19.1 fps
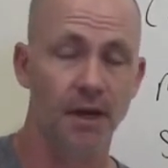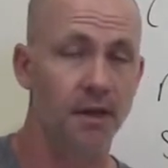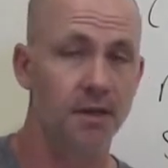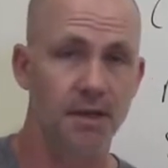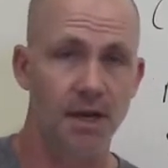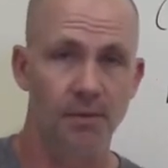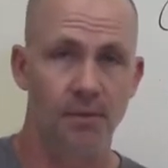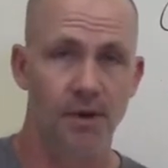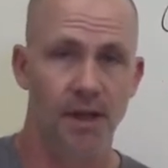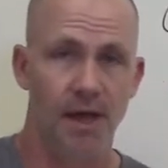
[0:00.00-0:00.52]
Because
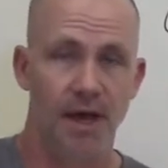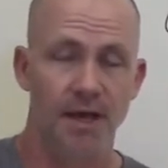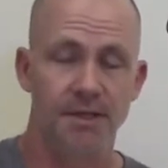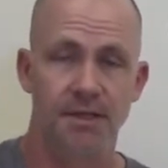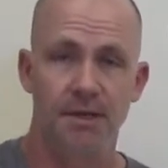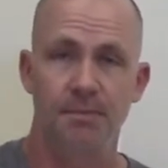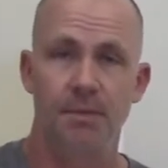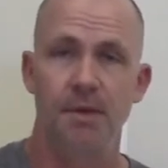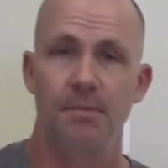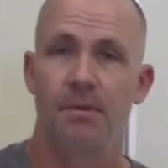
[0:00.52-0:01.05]
I realize
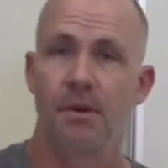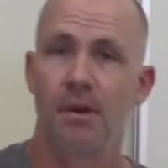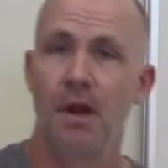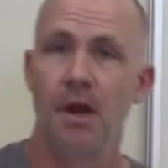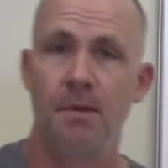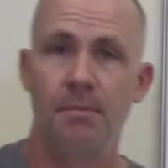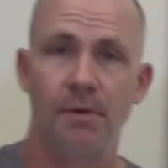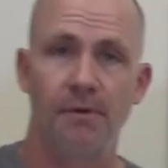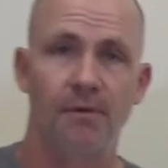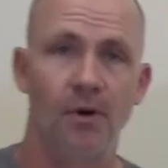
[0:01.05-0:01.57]
some people
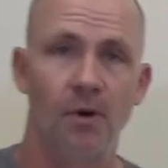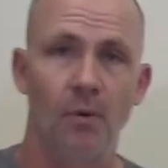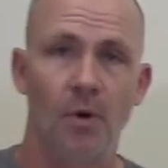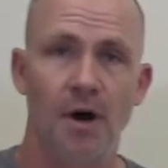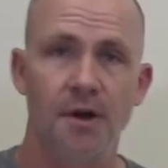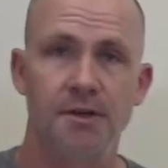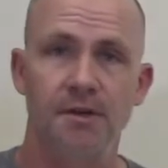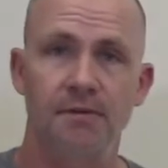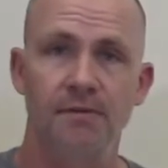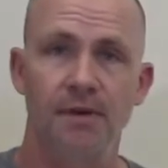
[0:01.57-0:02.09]
prefer
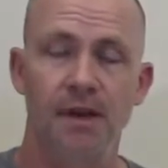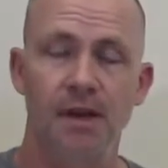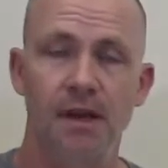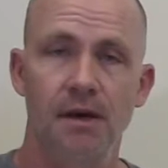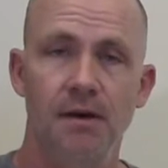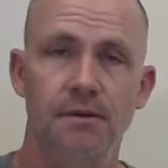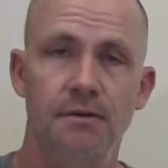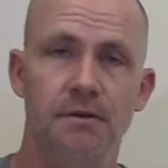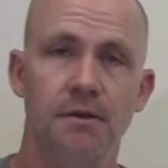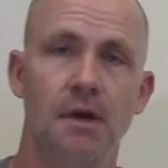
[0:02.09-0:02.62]
watching
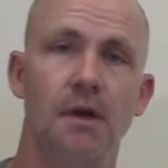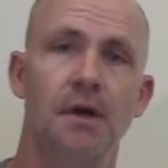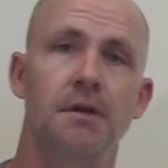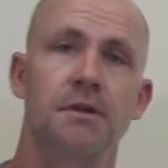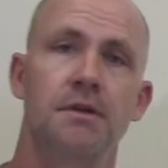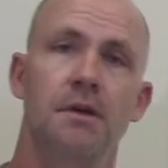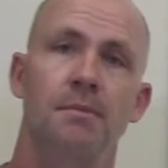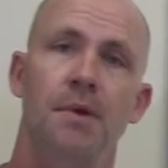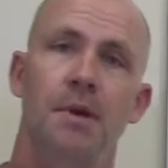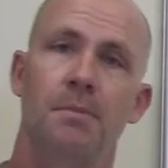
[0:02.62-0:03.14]
videos,
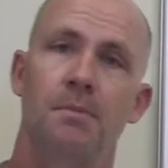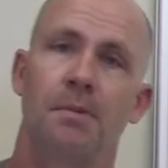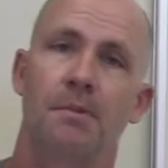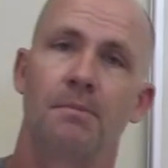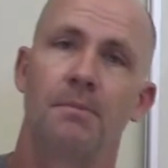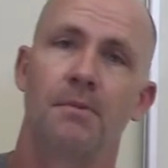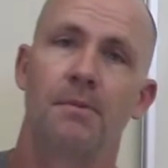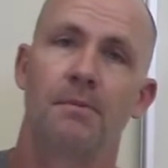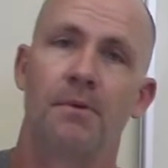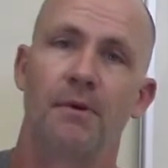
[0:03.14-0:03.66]
some people
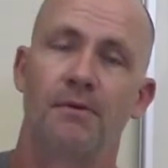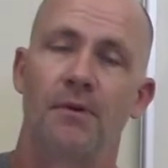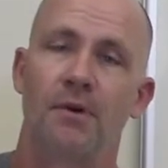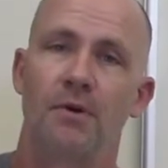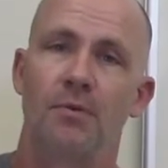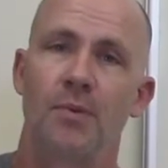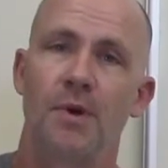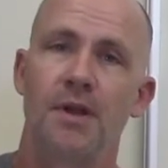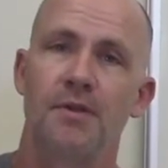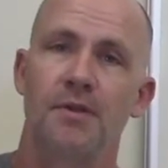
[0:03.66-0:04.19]

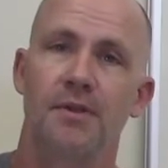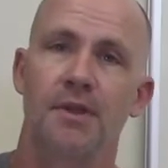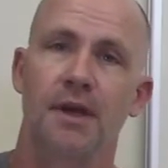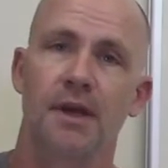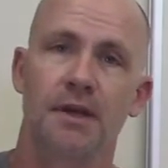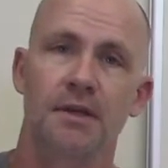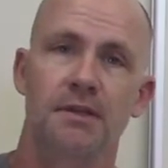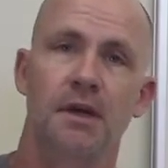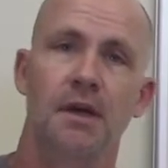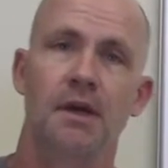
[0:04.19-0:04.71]
prefer reading
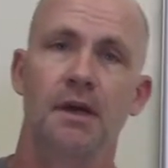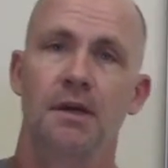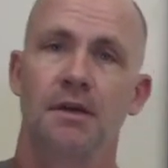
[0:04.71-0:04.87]
things.